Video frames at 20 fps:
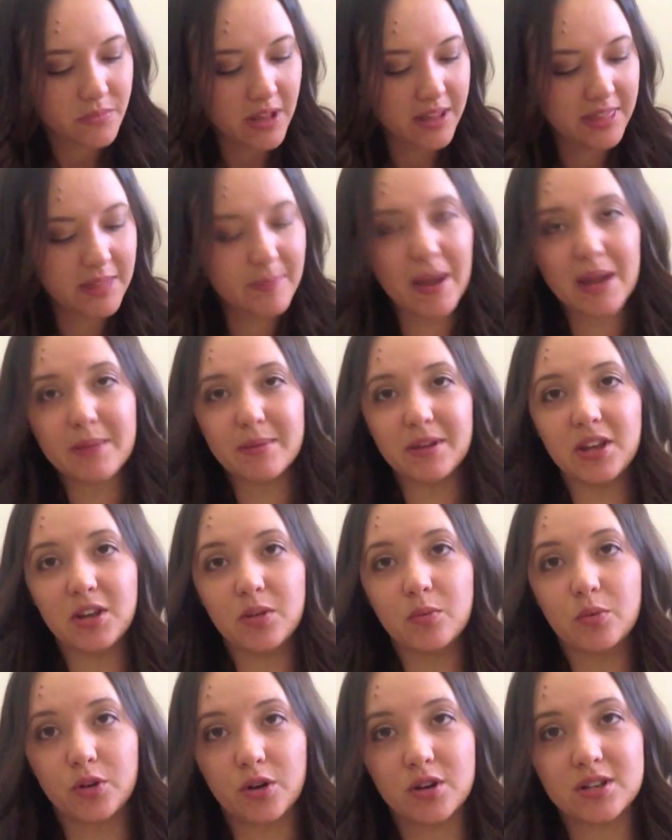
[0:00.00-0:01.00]
The
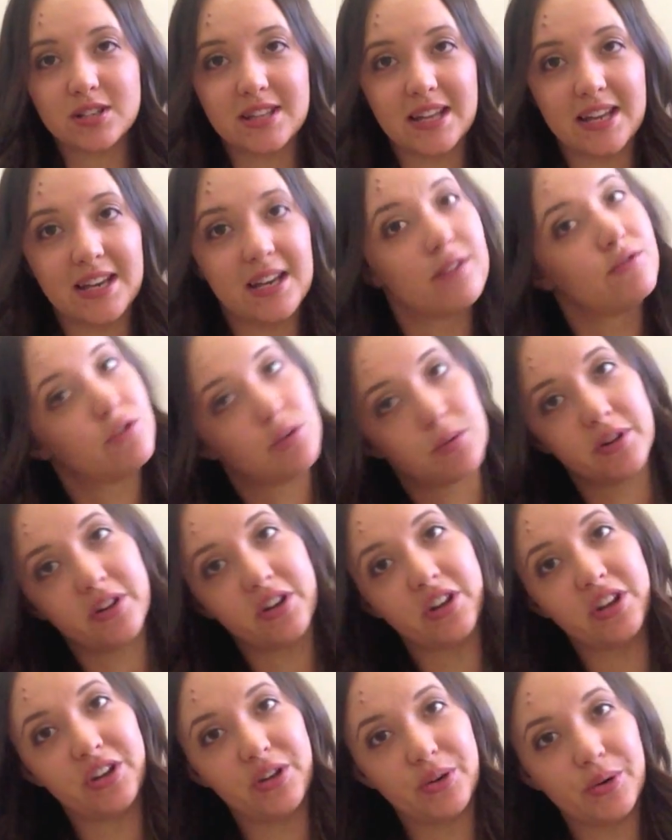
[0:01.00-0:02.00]
baby will not then
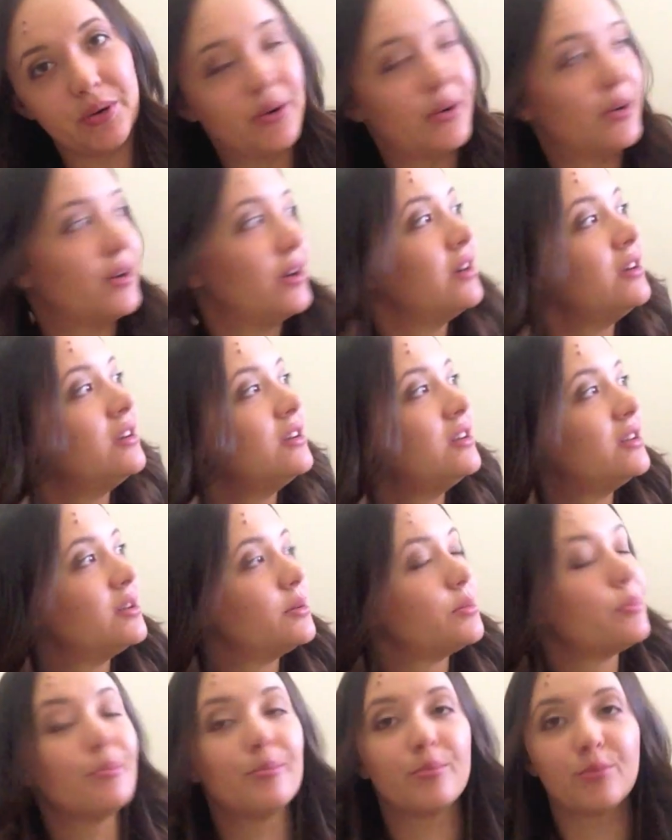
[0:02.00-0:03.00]
ruin your
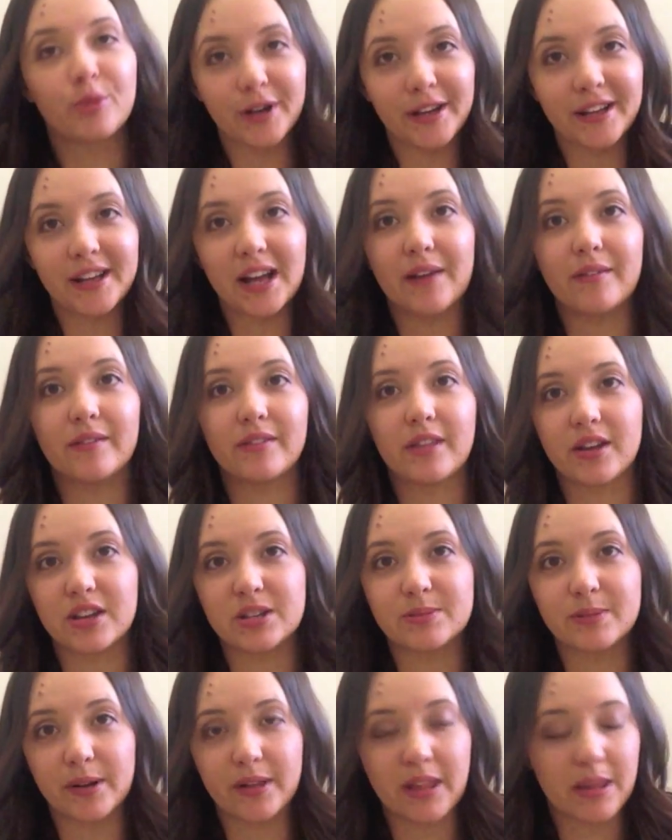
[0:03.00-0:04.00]
pretty cover that you
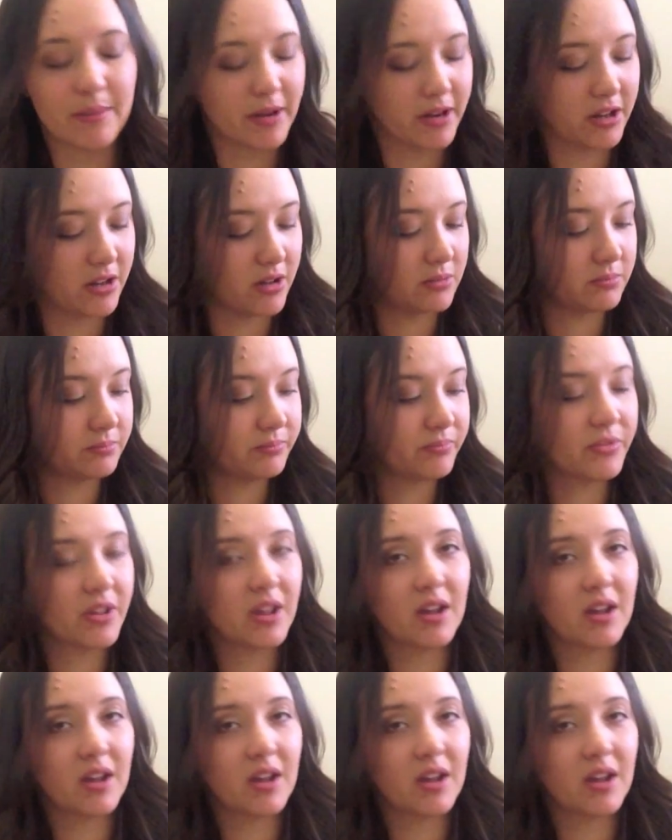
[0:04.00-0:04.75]
spent all that money on.